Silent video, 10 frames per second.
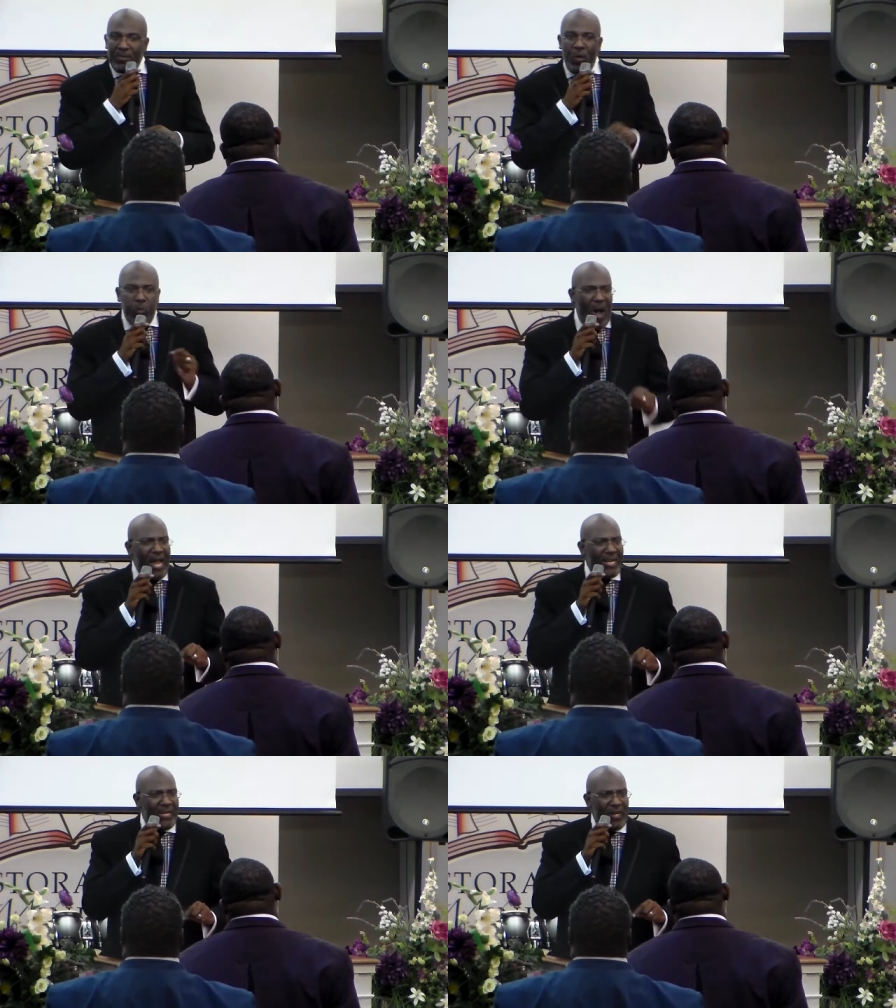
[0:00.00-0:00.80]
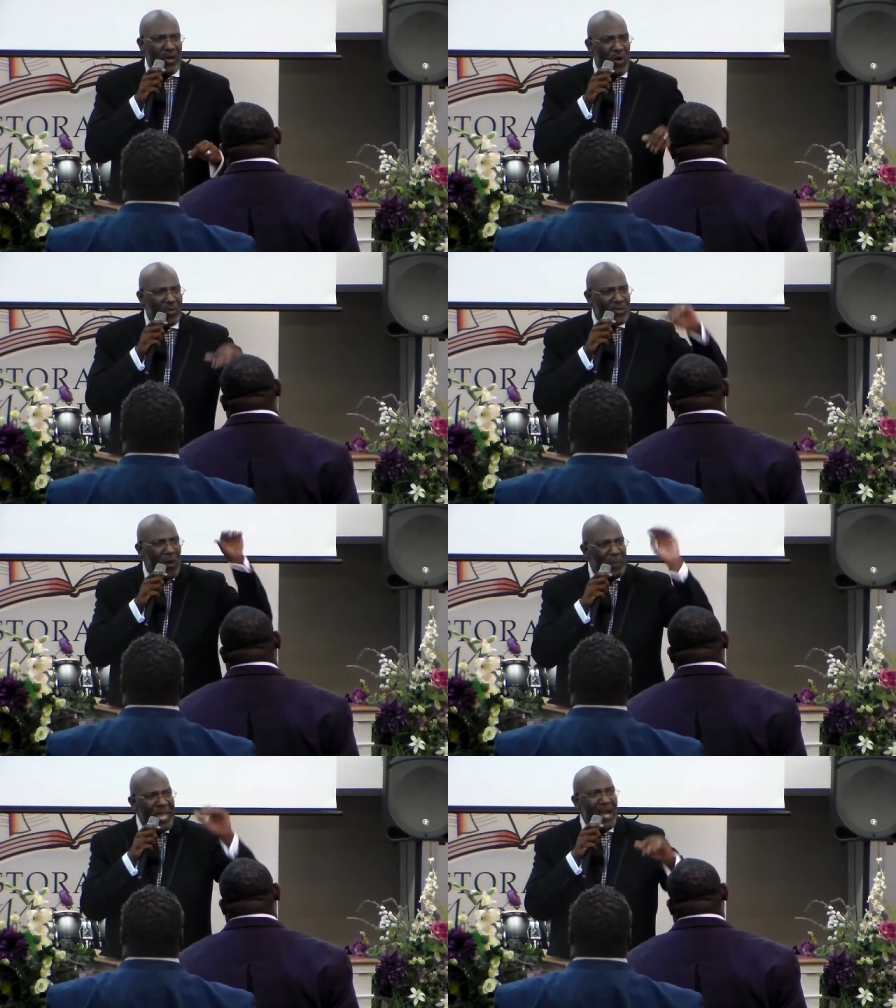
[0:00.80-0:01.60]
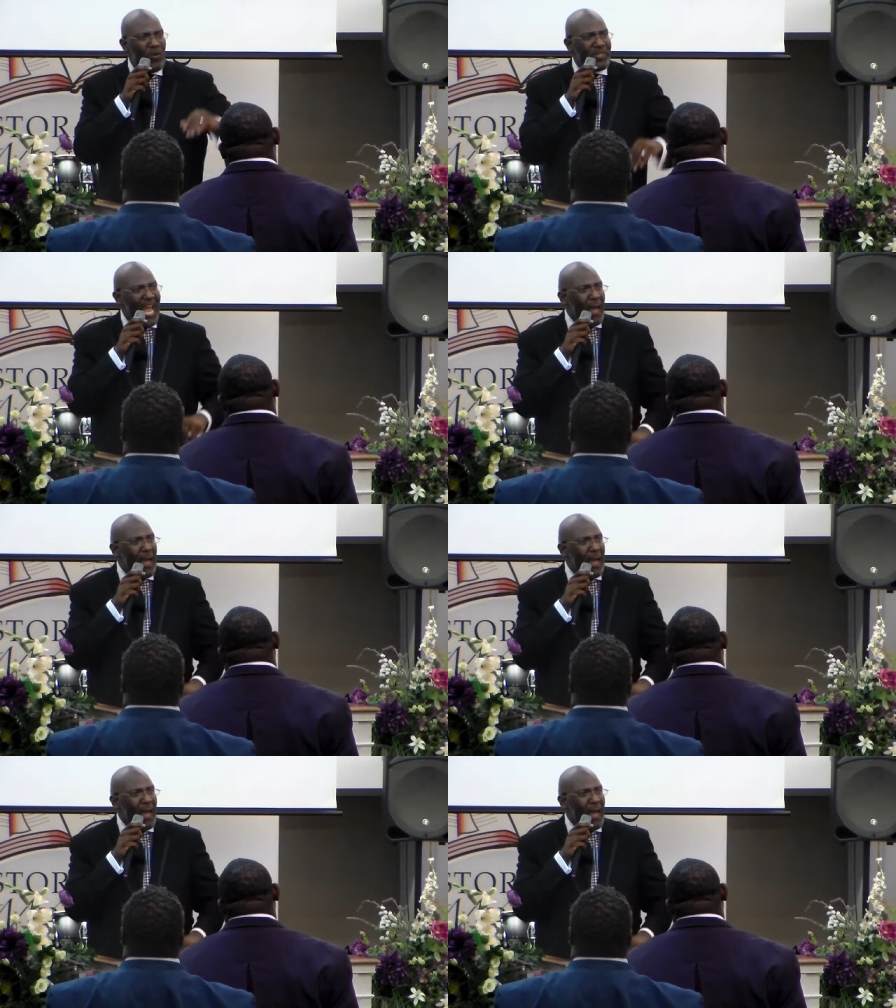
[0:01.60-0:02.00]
The one who's going to be on